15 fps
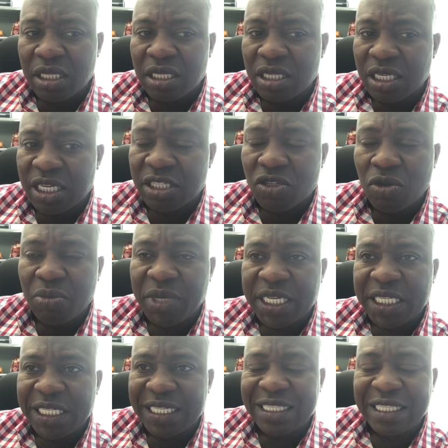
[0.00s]
The case
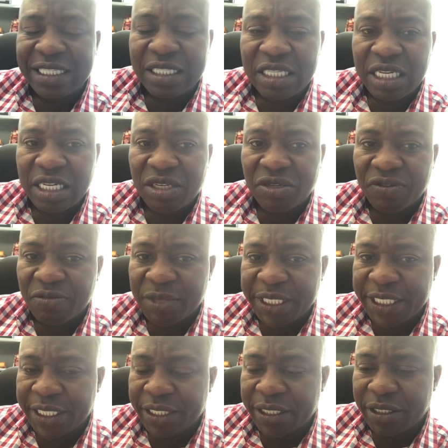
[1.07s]
commenced in the state of
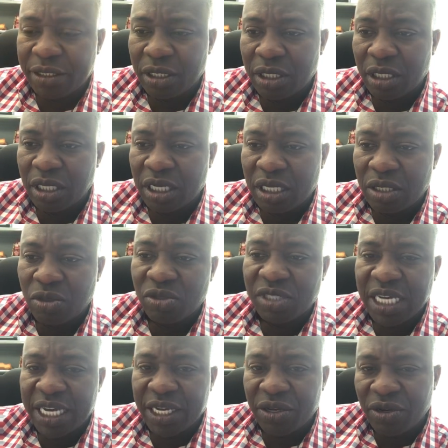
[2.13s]
Michigan and was
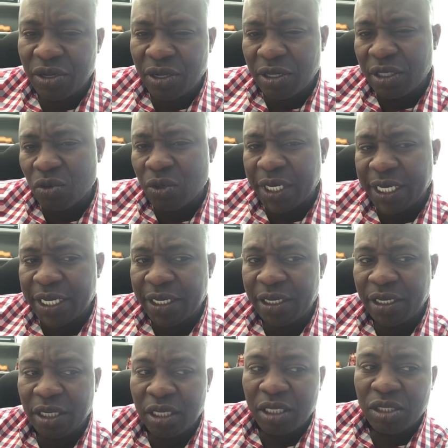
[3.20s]
argued all the way
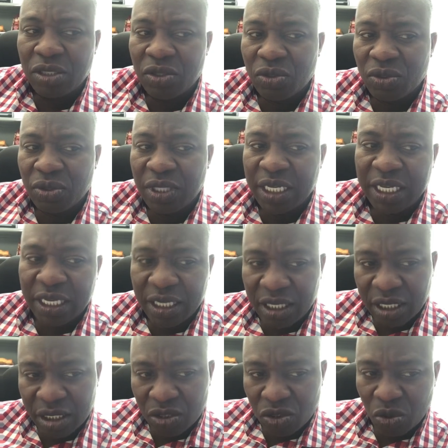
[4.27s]
to the
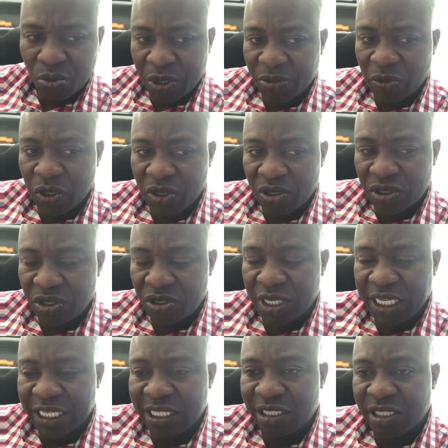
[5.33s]
Supreme Court,
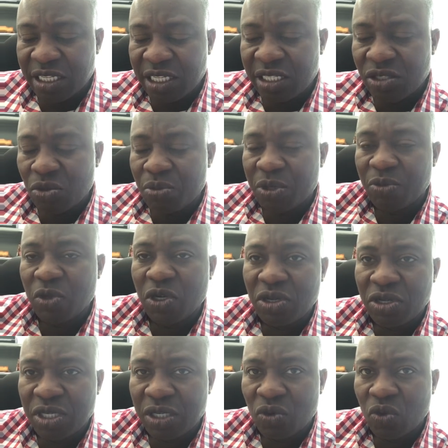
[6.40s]
United States Supreme
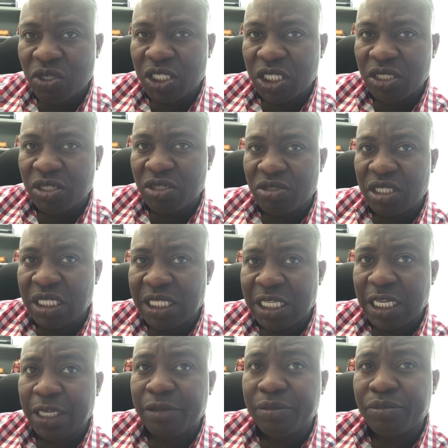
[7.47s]
Court in Washington,
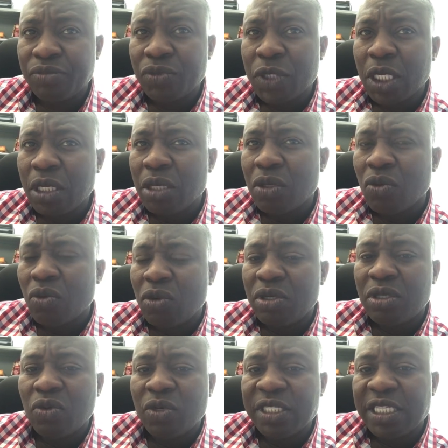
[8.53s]
D.C.
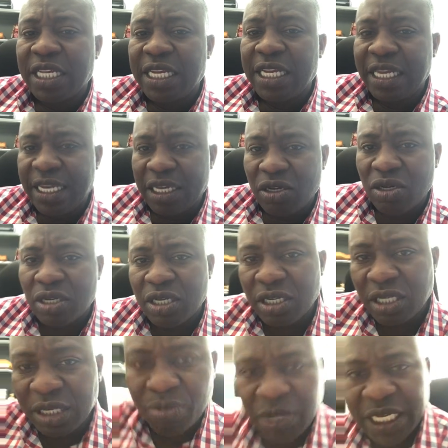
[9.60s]
What was the legal
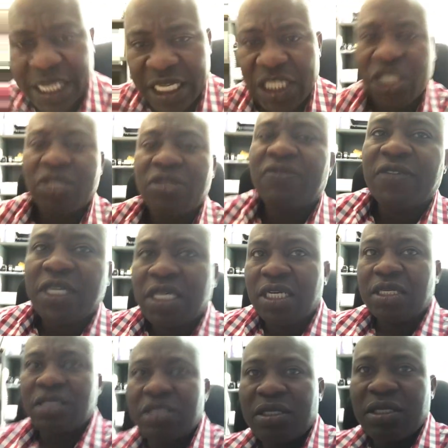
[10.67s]
implication of the
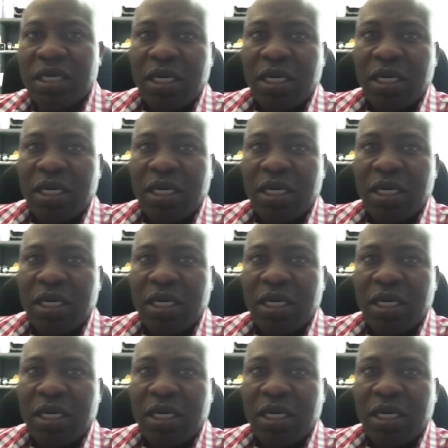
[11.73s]
case?